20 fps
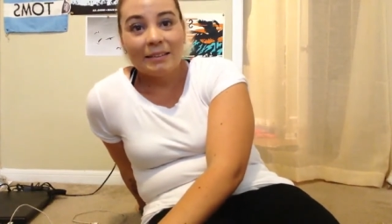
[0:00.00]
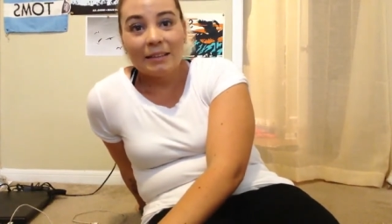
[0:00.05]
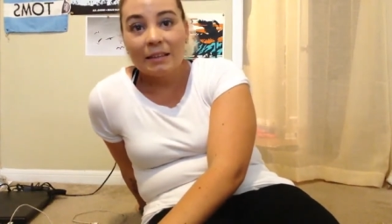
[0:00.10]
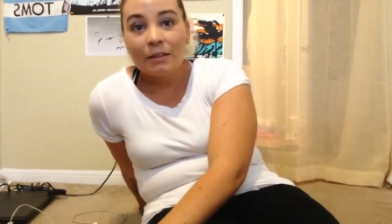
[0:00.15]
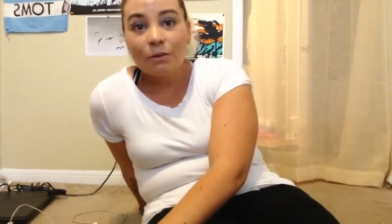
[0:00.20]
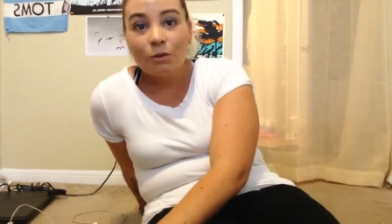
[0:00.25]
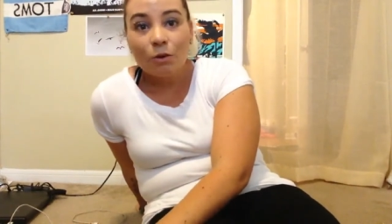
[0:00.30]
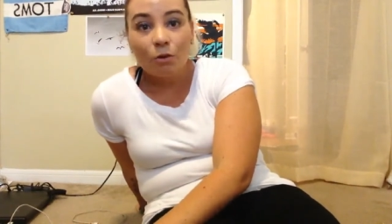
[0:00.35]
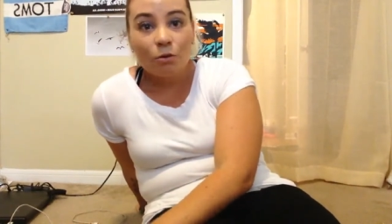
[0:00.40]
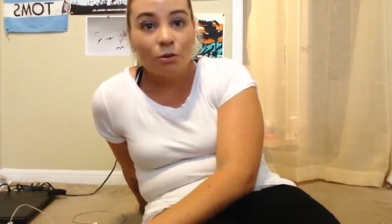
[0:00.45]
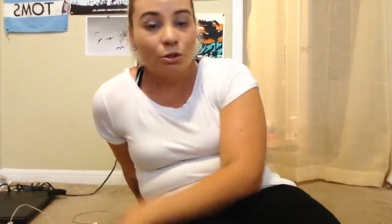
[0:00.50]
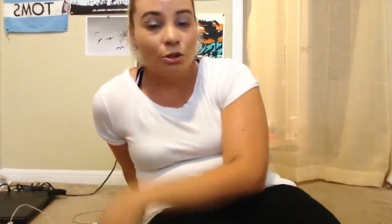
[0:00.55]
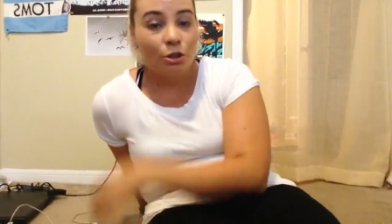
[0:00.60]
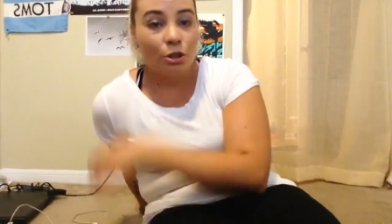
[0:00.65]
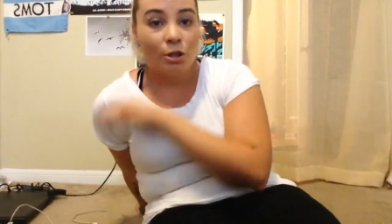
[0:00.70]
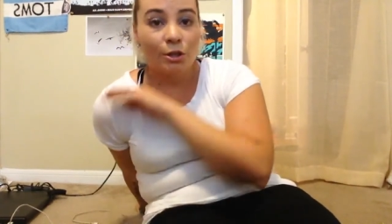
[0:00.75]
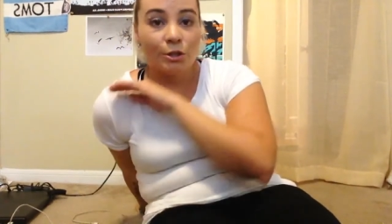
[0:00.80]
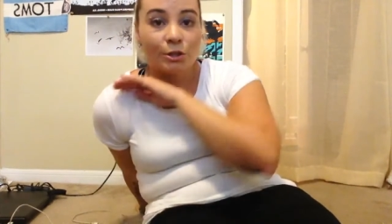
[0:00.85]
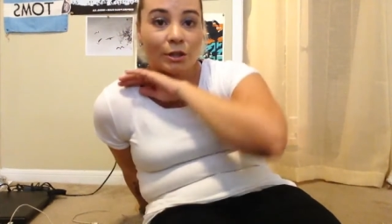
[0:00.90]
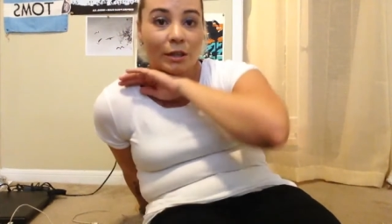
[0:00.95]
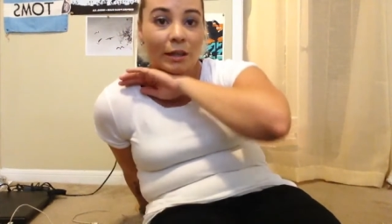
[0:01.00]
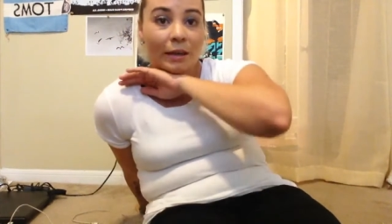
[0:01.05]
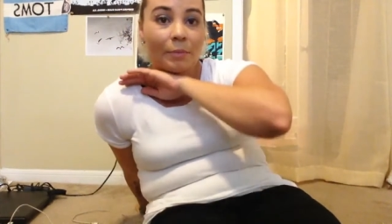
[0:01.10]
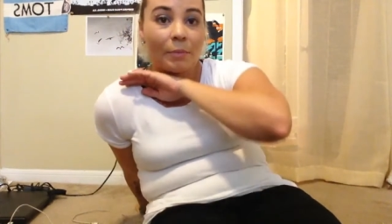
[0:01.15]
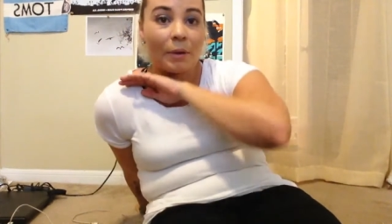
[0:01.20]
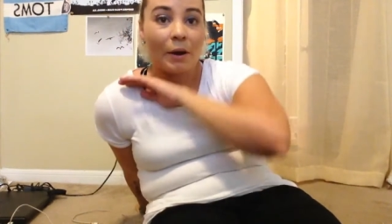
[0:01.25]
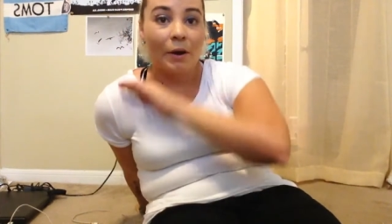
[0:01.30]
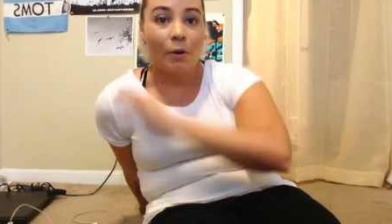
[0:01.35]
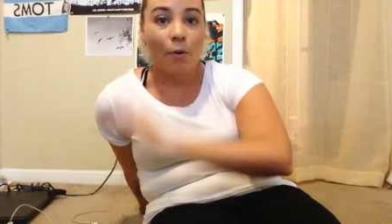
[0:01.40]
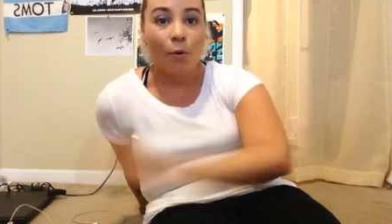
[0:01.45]
did go to church
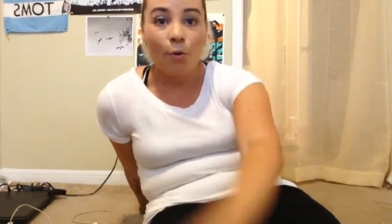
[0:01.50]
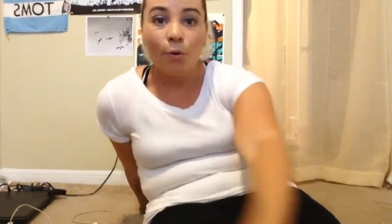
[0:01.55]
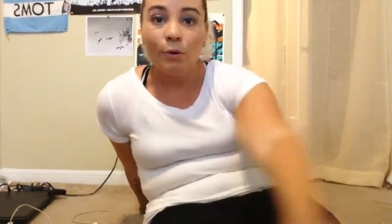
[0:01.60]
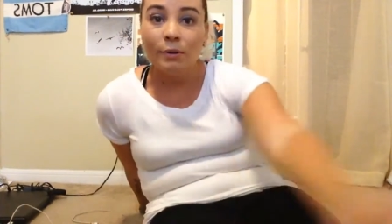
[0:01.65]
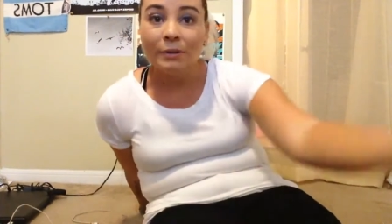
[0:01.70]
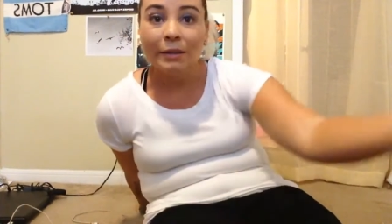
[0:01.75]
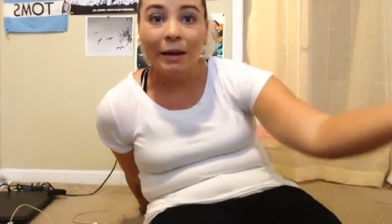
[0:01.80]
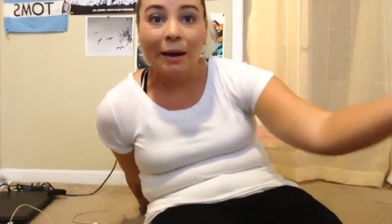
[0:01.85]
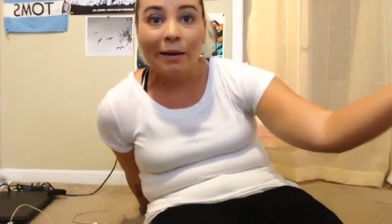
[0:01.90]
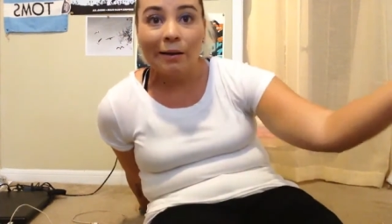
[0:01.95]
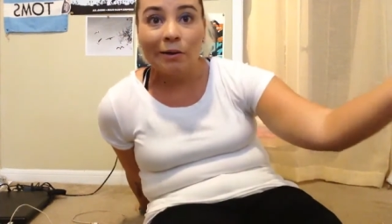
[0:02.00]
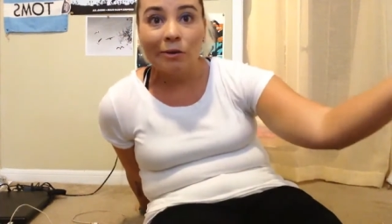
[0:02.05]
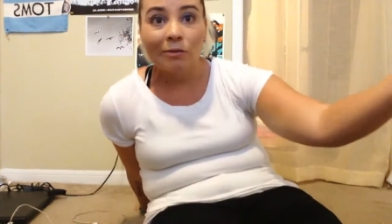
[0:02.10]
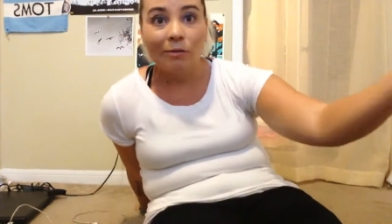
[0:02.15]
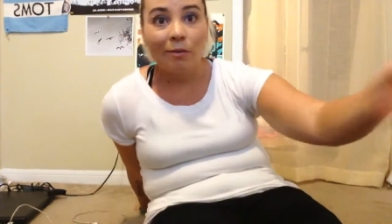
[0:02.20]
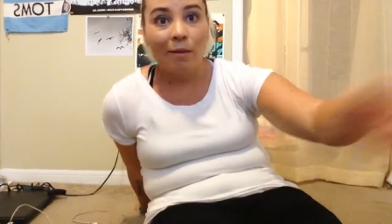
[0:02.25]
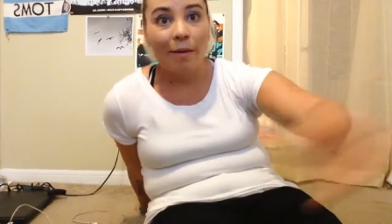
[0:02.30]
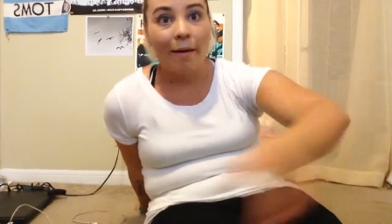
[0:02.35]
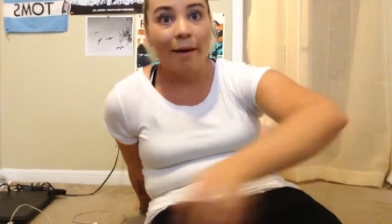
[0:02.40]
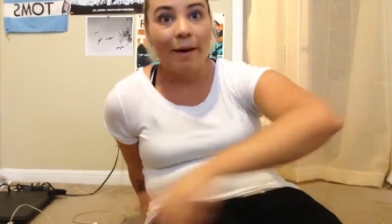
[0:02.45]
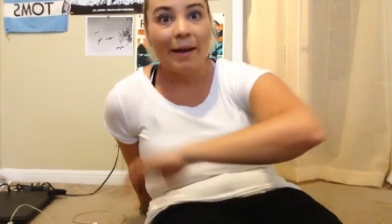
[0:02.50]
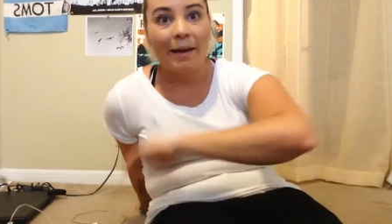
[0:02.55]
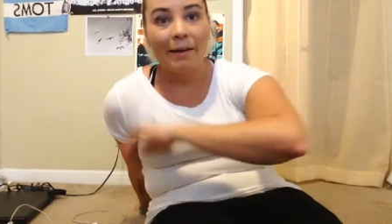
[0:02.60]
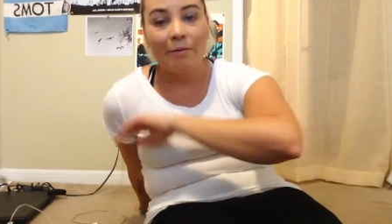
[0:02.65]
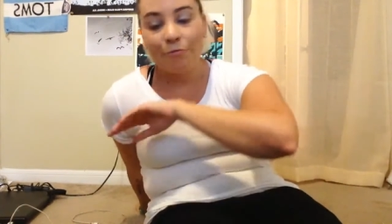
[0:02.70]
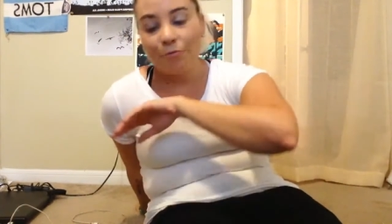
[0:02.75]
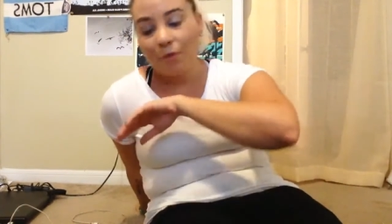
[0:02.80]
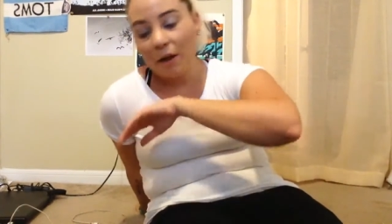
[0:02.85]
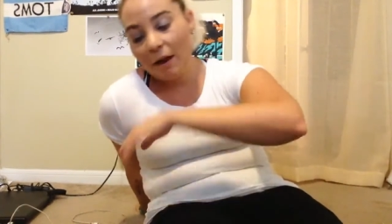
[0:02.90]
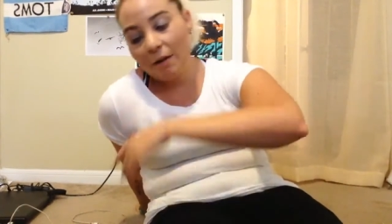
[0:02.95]
like my whole entire
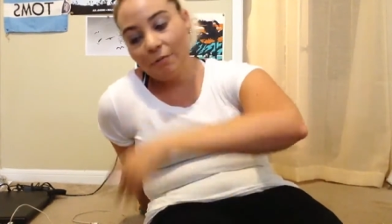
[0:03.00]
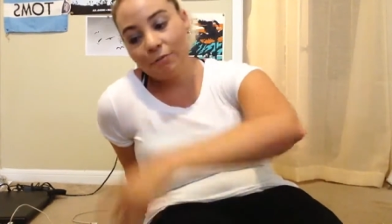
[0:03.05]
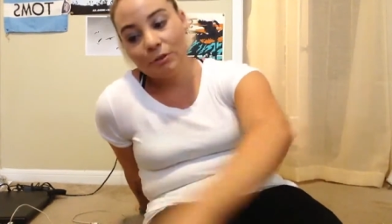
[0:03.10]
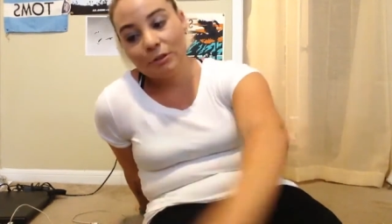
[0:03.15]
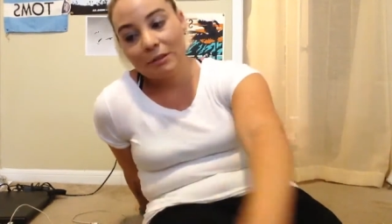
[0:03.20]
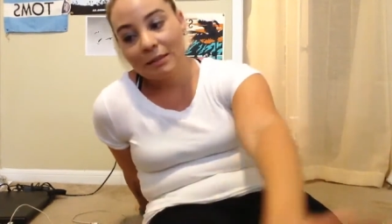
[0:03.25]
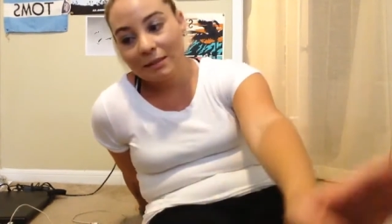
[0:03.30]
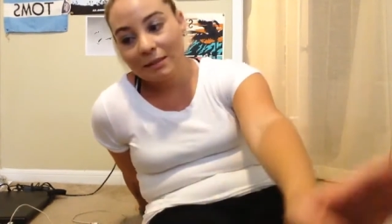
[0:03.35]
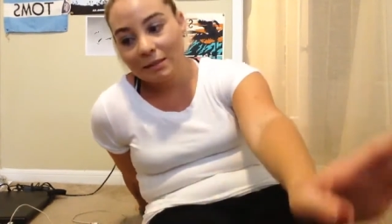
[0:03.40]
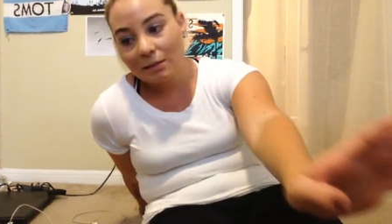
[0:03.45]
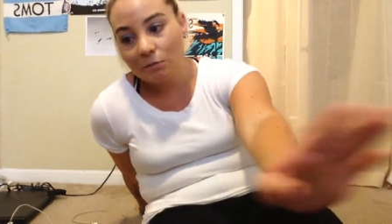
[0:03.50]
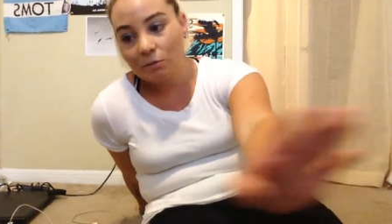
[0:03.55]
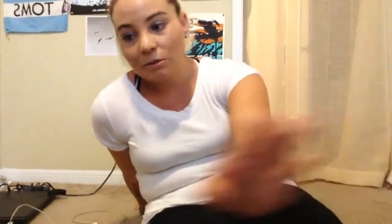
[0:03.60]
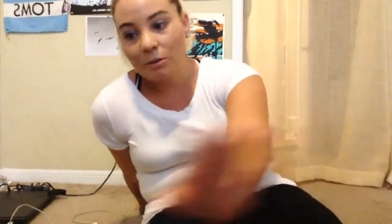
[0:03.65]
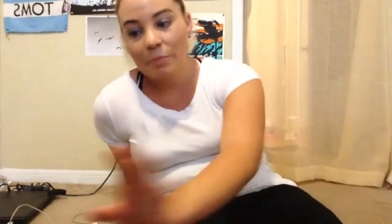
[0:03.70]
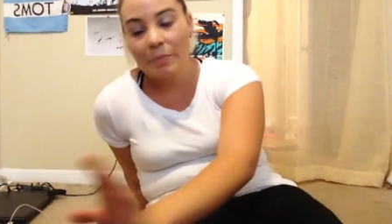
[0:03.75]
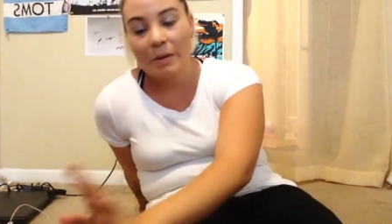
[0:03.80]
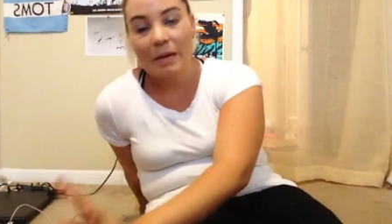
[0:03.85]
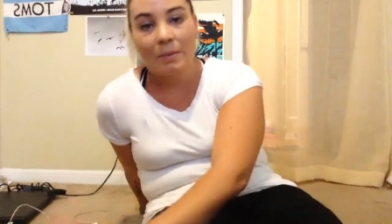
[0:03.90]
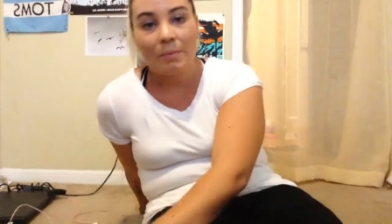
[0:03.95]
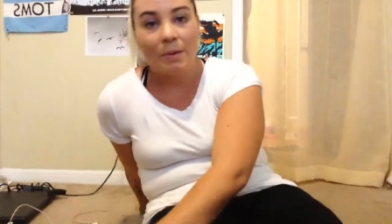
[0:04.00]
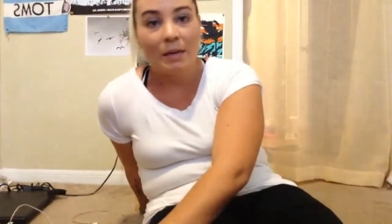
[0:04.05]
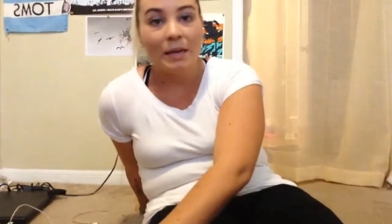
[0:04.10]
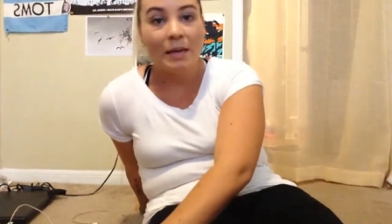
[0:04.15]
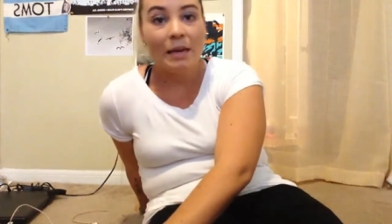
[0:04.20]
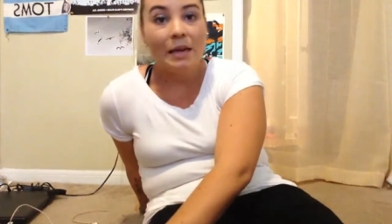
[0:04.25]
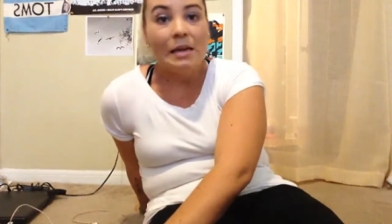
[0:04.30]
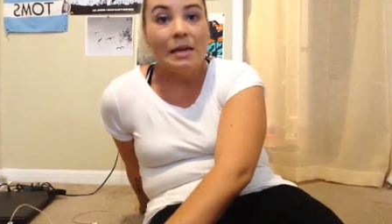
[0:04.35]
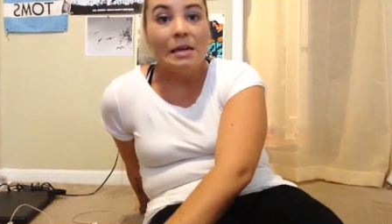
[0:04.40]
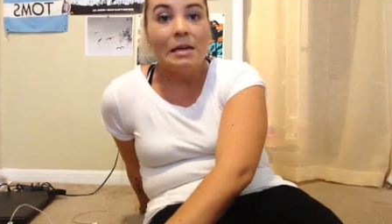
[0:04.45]
life, ever since I was a
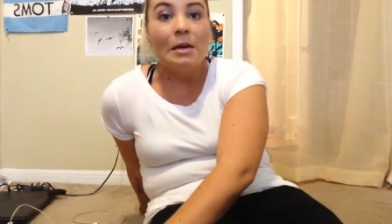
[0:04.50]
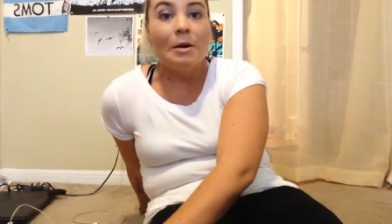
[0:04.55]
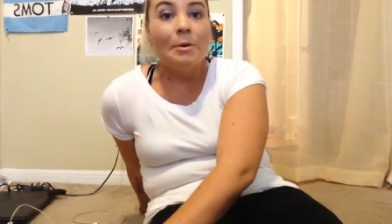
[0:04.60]
baby,